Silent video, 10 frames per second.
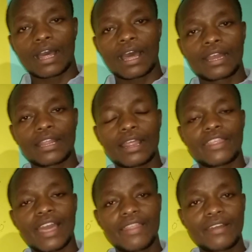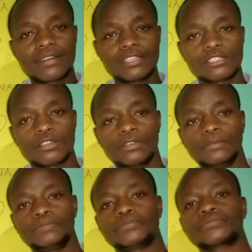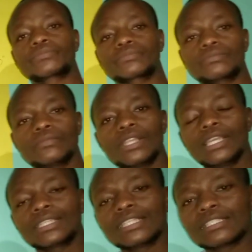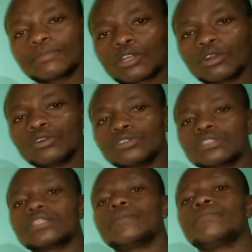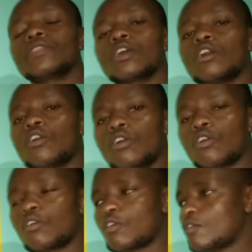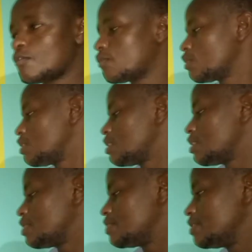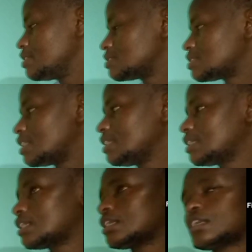And the other reason, it is because of things like